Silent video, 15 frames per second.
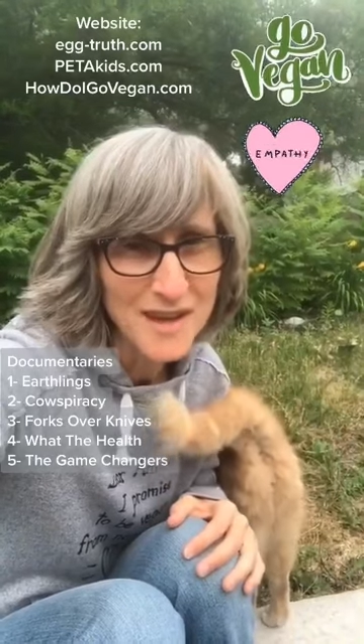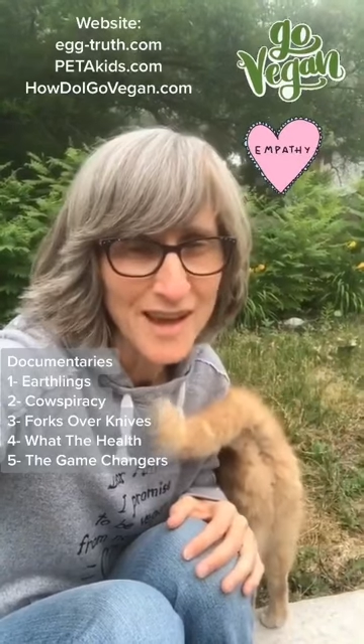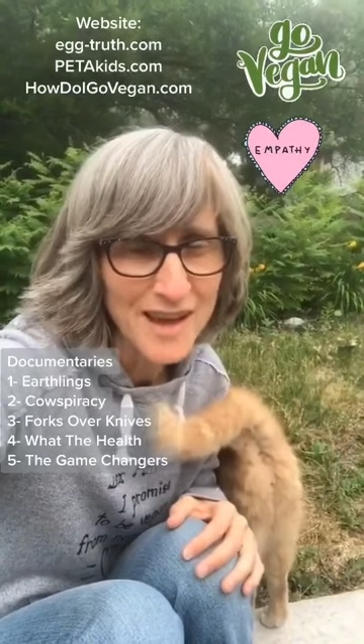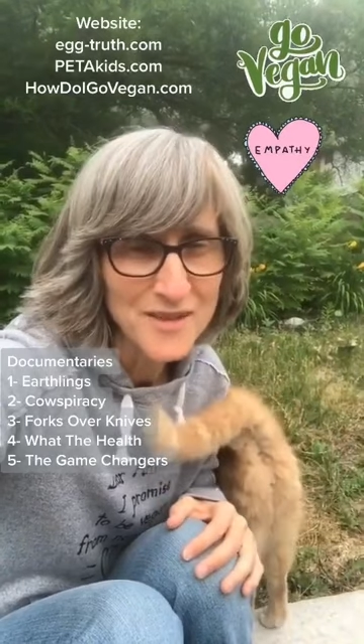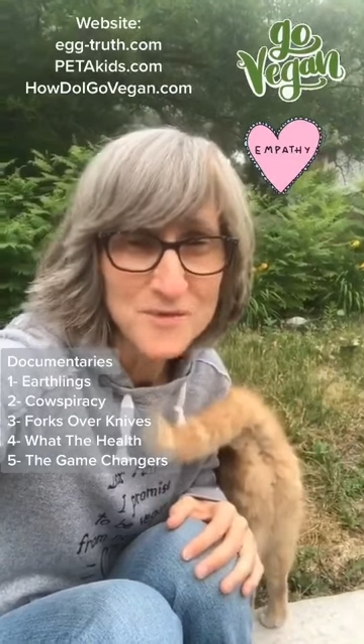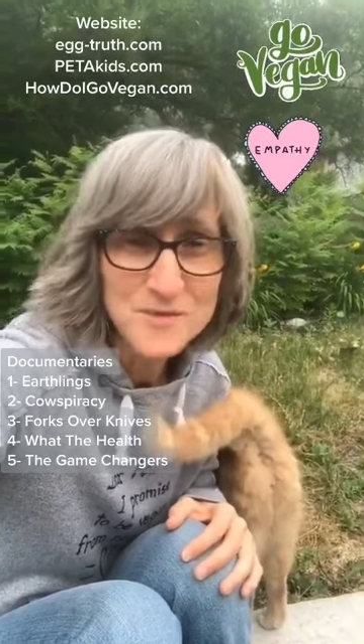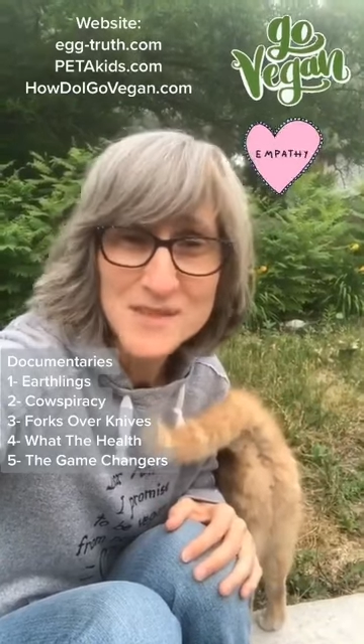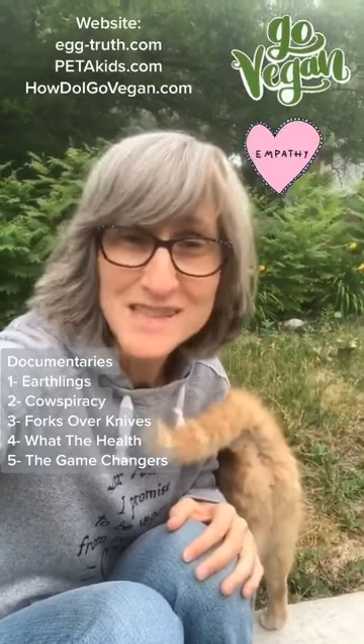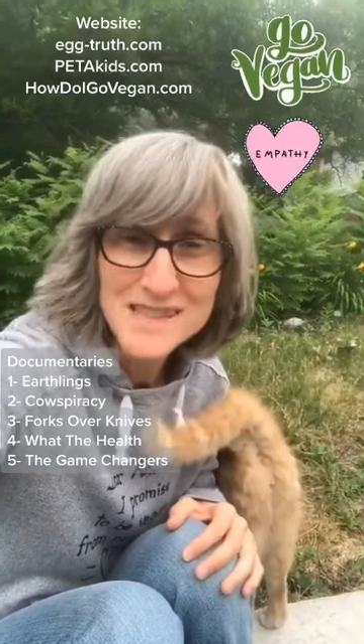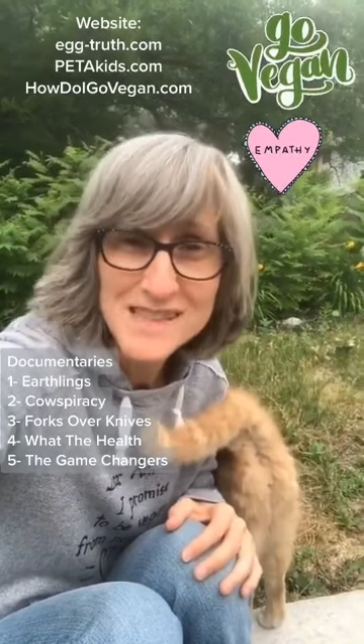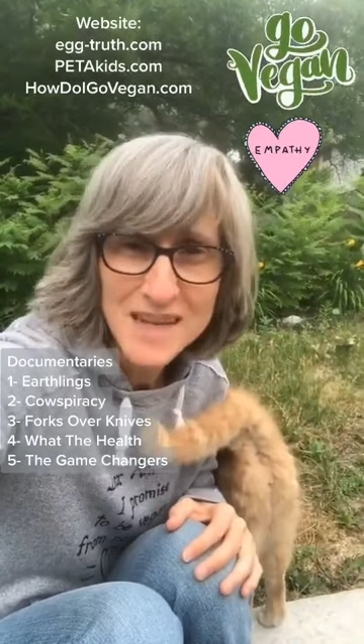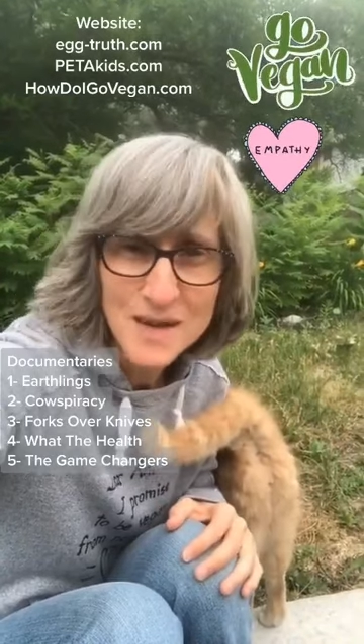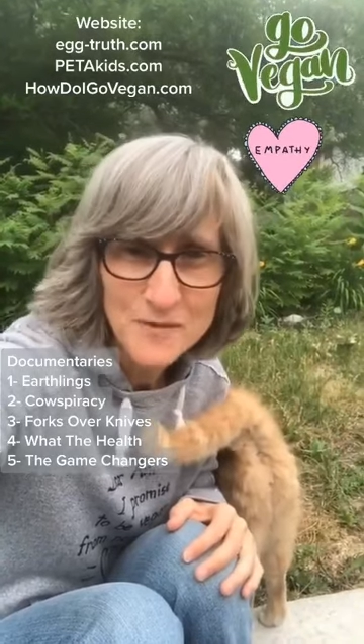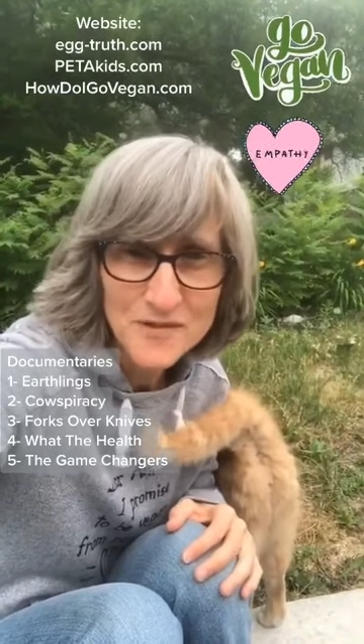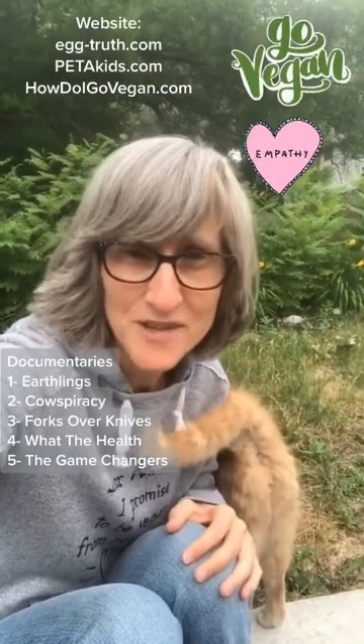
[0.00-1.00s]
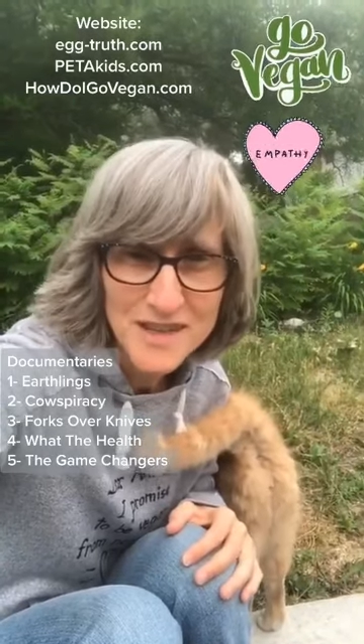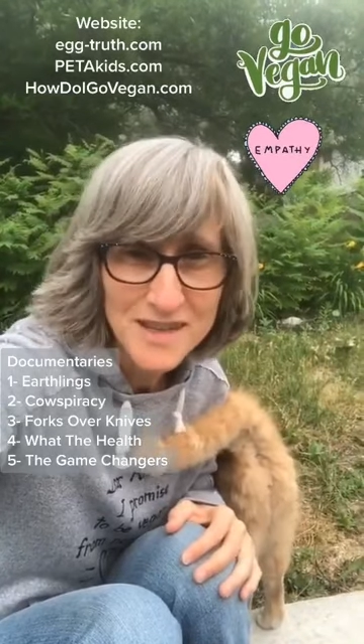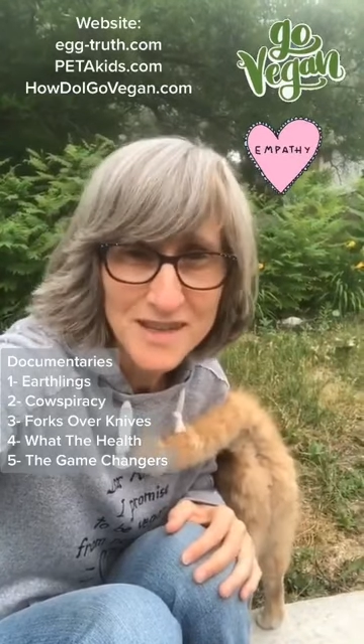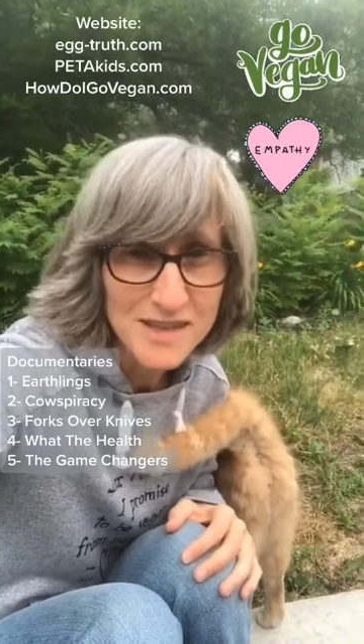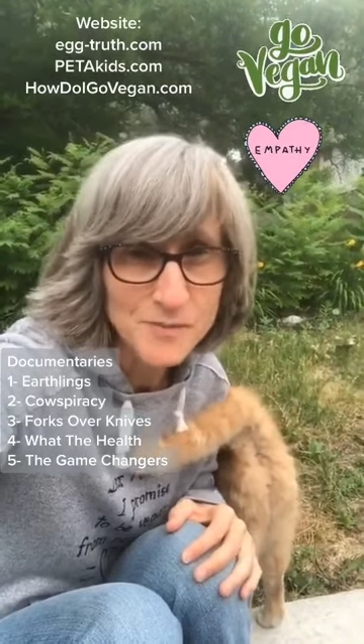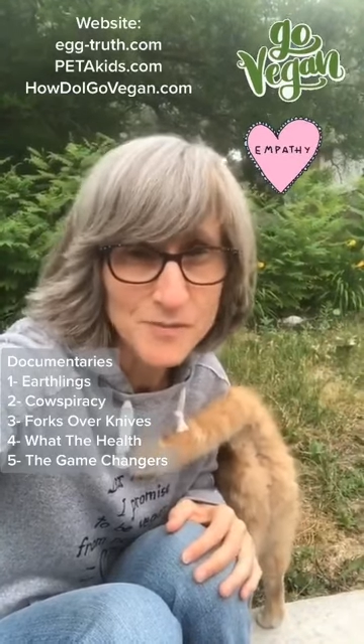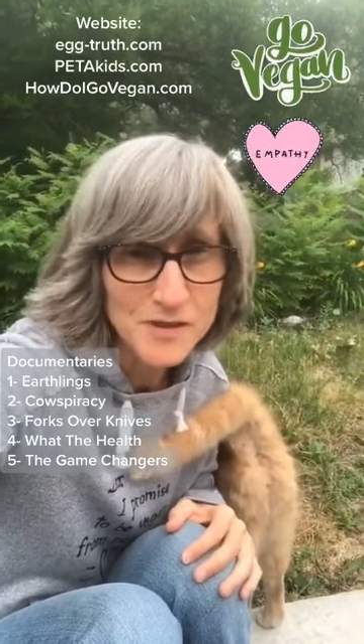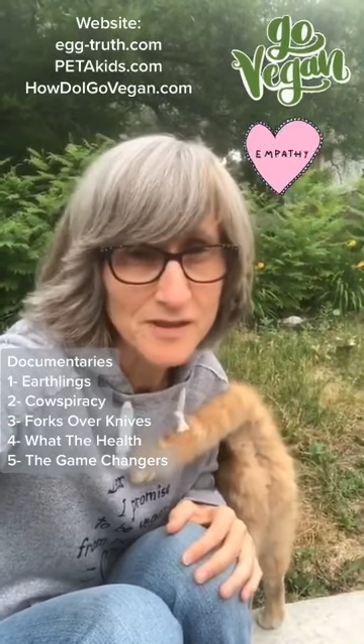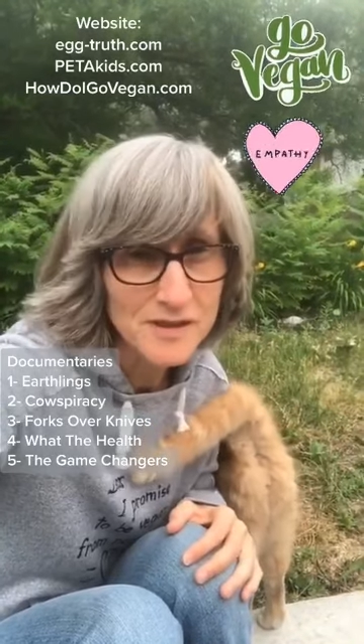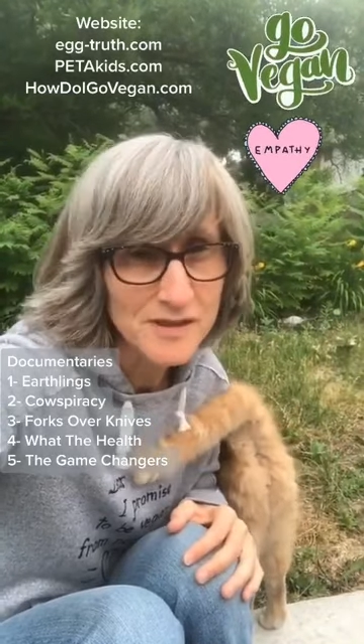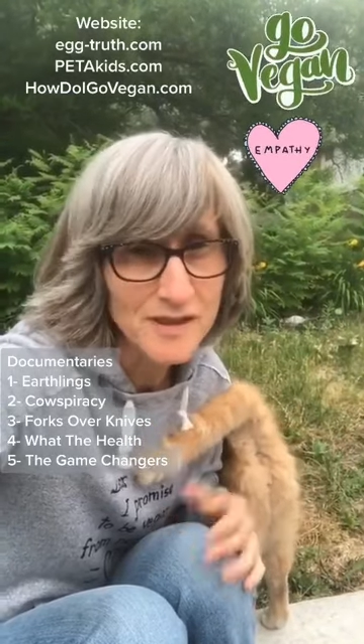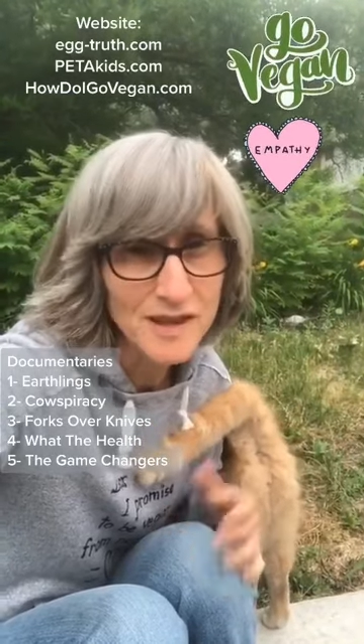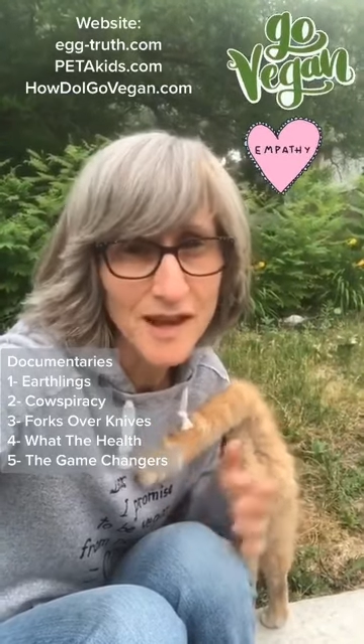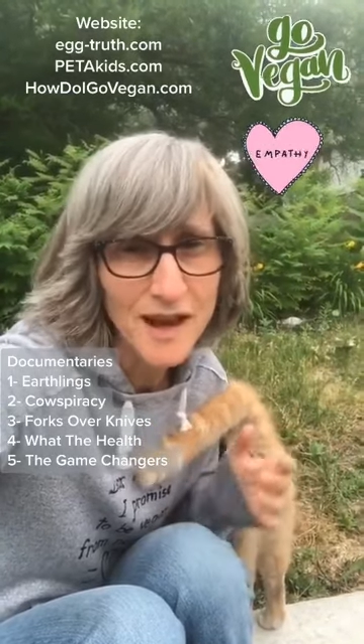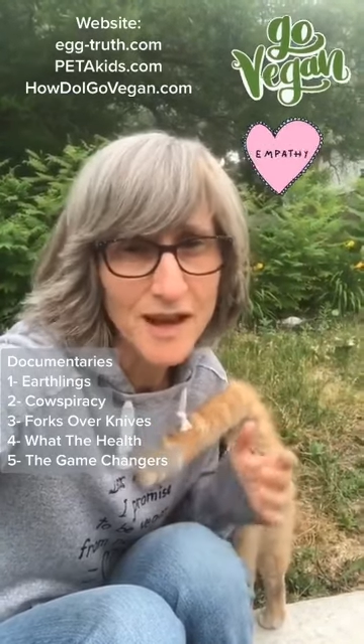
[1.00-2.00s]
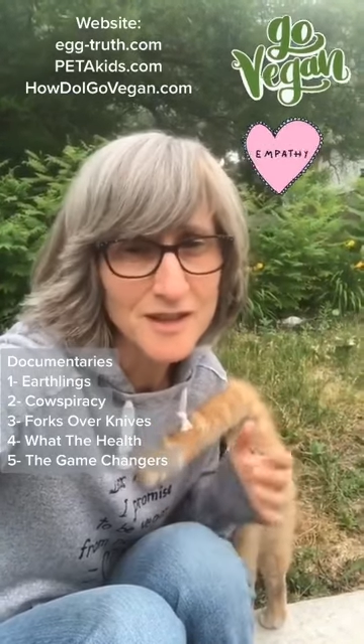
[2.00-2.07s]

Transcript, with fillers: And the reasons that I'm vegan is because I,